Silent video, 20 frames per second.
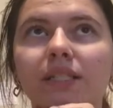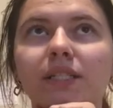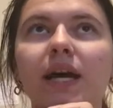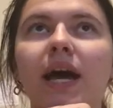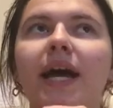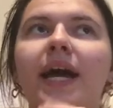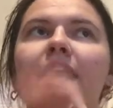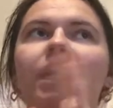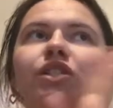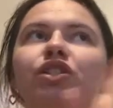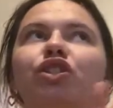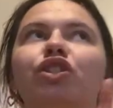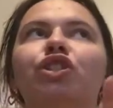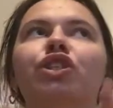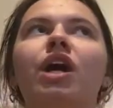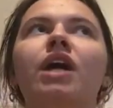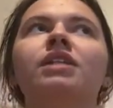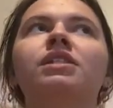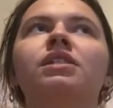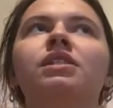had
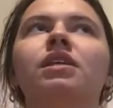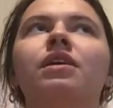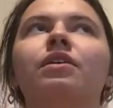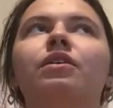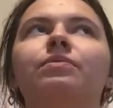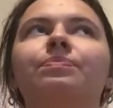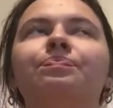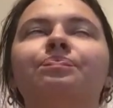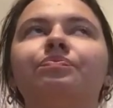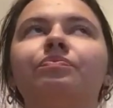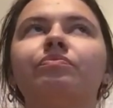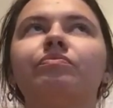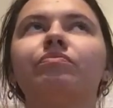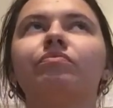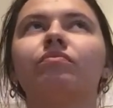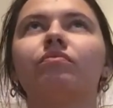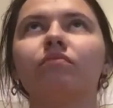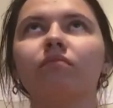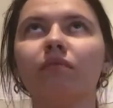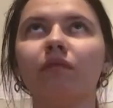just
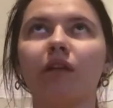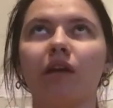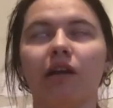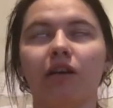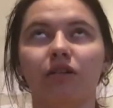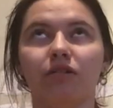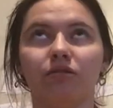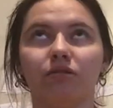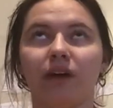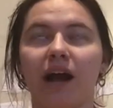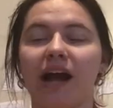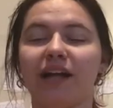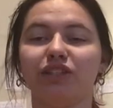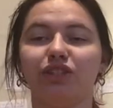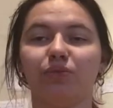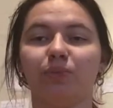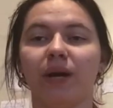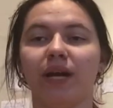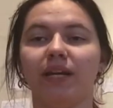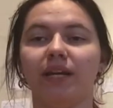
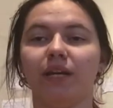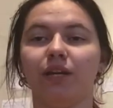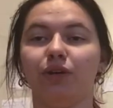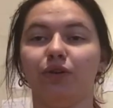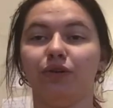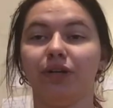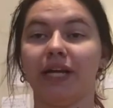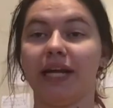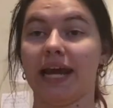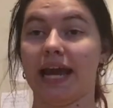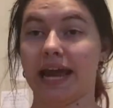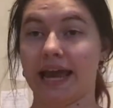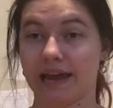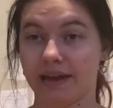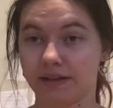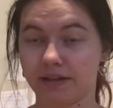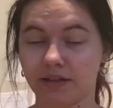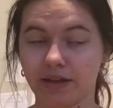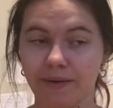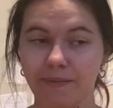graduated grade
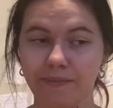8.